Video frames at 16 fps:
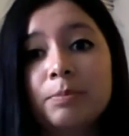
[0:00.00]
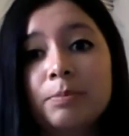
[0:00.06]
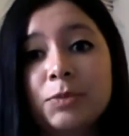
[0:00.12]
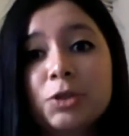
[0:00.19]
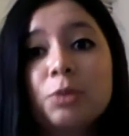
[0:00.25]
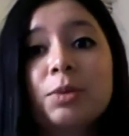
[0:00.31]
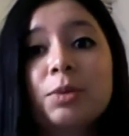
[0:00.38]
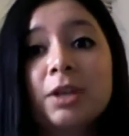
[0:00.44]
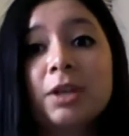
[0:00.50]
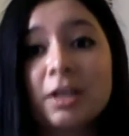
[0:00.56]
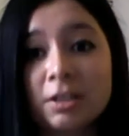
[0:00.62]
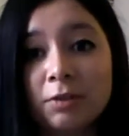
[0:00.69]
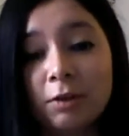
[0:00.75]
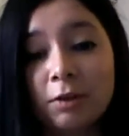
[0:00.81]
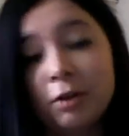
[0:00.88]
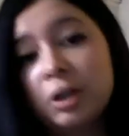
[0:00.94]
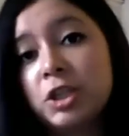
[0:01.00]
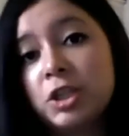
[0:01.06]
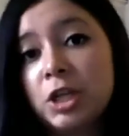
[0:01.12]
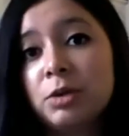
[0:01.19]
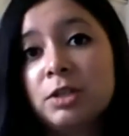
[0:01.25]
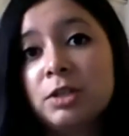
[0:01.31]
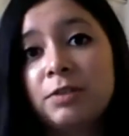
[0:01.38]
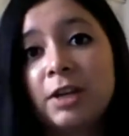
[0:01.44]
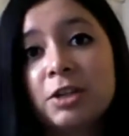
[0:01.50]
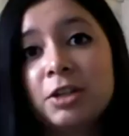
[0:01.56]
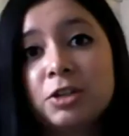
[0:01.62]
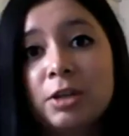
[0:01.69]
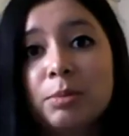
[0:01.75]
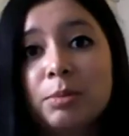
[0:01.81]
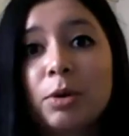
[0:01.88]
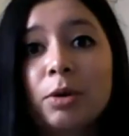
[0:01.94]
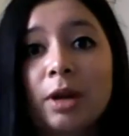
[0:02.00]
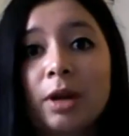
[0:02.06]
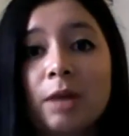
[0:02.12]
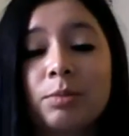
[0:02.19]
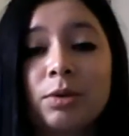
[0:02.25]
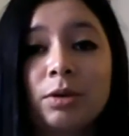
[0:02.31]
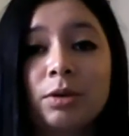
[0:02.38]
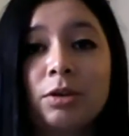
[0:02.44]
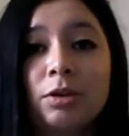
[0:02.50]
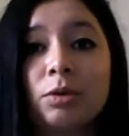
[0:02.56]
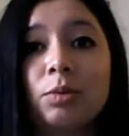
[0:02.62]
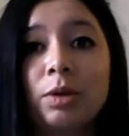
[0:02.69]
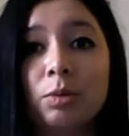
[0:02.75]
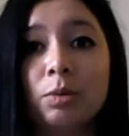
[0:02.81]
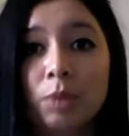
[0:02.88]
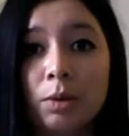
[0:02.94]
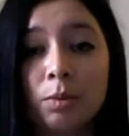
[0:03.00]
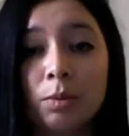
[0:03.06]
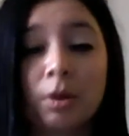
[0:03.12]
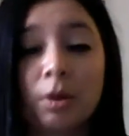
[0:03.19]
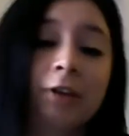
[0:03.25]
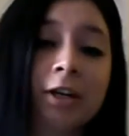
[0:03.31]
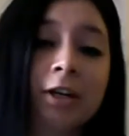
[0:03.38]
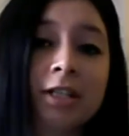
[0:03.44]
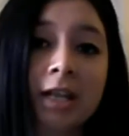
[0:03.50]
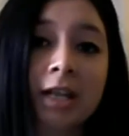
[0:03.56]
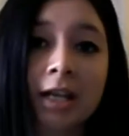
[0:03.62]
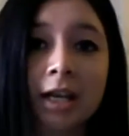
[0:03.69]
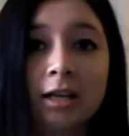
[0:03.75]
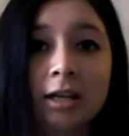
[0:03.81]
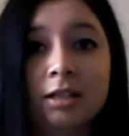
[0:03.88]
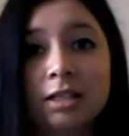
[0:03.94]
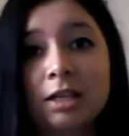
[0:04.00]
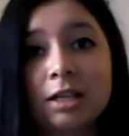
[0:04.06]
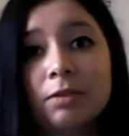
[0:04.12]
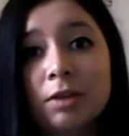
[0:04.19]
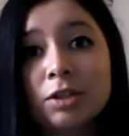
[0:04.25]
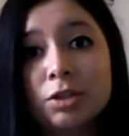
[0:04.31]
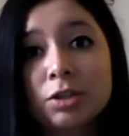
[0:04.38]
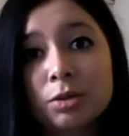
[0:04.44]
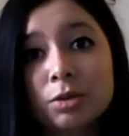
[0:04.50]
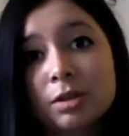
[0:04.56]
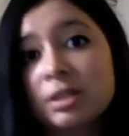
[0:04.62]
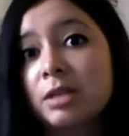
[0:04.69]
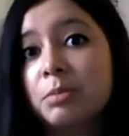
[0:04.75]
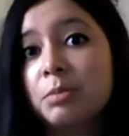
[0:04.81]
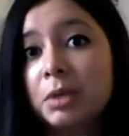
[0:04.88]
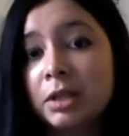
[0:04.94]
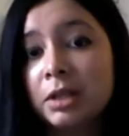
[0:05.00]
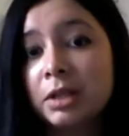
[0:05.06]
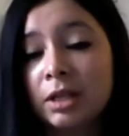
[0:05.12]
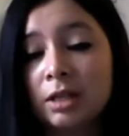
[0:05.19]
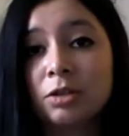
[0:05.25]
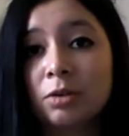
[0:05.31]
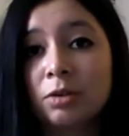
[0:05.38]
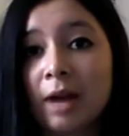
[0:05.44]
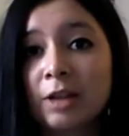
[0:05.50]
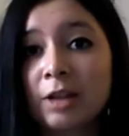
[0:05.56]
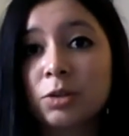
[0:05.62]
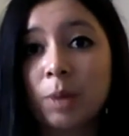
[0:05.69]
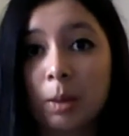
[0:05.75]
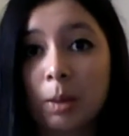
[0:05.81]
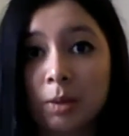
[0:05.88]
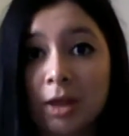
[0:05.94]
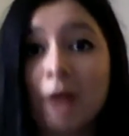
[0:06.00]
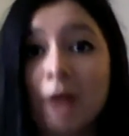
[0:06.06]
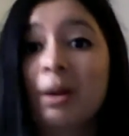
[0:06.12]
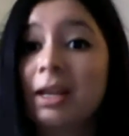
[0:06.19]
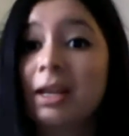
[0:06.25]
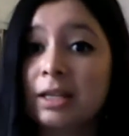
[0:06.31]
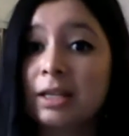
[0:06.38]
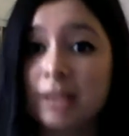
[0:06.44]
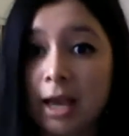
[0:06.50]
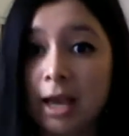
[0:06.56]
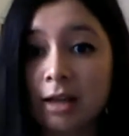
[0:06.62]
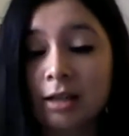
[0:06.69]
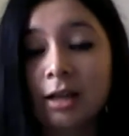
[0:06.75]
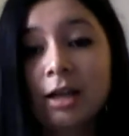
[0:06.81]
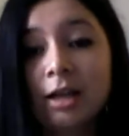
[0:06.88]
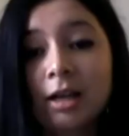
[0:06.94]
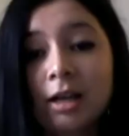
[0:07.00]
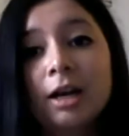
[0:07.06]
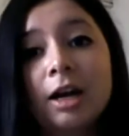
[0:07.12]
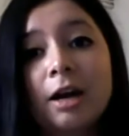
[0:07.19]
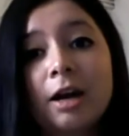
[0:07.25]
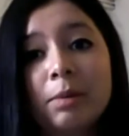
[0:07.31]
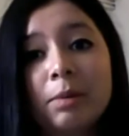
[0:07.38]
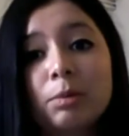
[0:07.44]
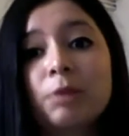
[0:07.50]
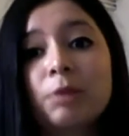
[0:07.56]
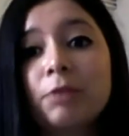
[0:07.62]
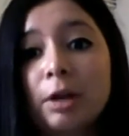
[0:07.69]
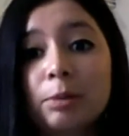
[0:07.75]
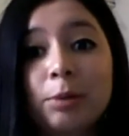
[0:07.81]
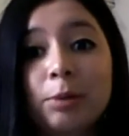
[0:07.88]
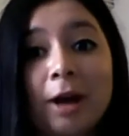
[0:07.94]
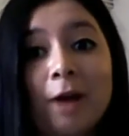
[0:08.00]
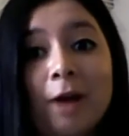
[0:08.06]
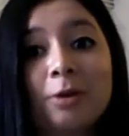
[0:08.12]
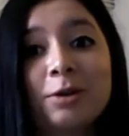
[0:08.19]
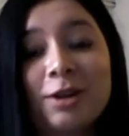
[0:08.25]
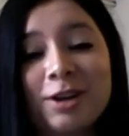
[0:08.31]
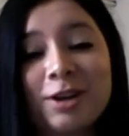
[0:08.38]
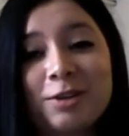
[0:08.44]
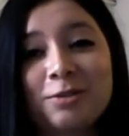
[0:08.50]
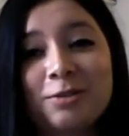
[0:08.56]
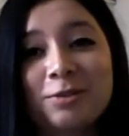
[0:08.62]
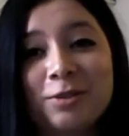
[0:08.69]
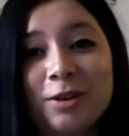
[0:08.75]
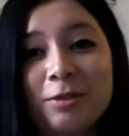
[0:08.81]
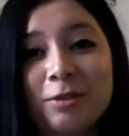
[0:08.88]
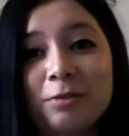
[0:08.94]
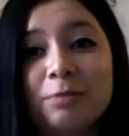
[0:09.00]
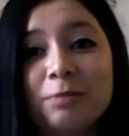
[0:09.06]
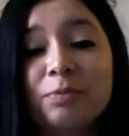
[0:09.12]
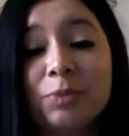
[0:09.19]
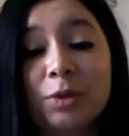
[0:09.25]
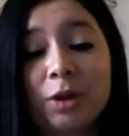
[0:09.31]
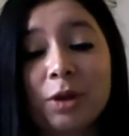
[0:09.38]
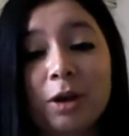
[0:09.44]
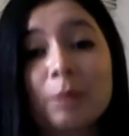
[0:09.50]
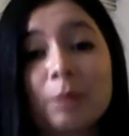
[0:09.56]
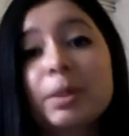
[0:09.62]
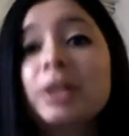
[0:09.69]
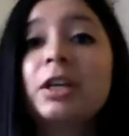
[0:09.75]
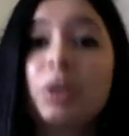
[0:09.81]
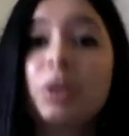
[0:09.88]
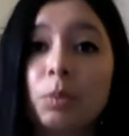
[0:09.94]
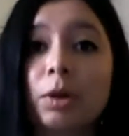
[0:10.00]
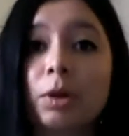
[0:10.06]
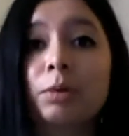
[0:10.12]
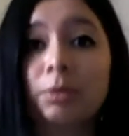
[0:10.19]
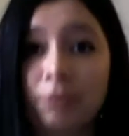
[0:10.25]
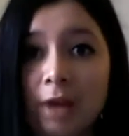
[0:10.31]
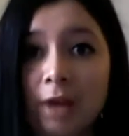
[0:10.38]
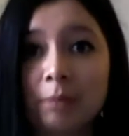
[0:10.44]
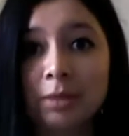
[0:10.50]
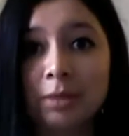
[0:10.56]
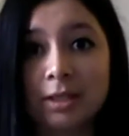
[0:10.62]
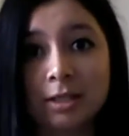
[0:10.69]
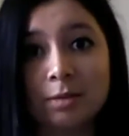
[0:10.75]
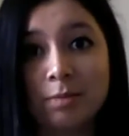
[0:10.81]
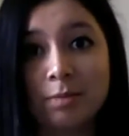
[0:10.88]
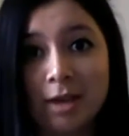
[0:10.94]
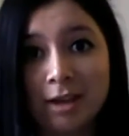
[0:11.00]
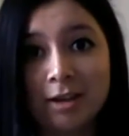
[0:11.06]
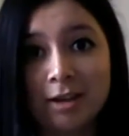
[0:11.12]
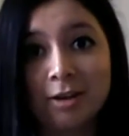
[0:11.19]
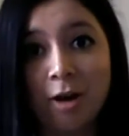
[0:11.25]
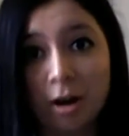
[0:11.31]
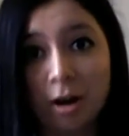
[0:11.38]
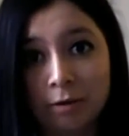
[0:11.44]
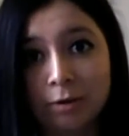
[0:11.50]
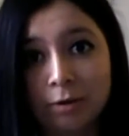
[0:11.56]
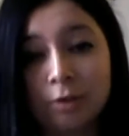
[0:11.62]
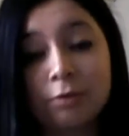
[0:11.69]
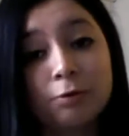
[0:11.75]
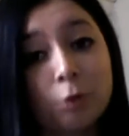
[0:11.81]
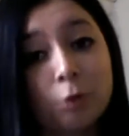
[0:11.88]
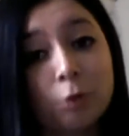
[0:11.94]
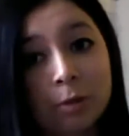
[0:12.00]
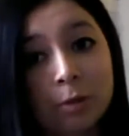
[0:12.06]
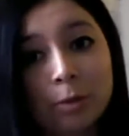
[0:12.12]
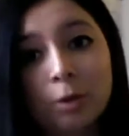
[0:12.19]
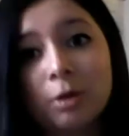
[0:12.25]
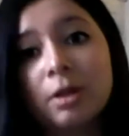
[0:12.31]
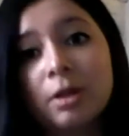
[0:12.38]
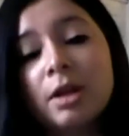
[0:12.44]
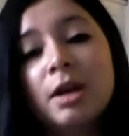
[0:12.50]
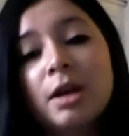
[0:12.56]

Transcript: So because of our very generous financial aid program, we're very dedicated to giving students the ability to graduate without any debt. And we're very proud of our ability to work with families to make Harvard affordable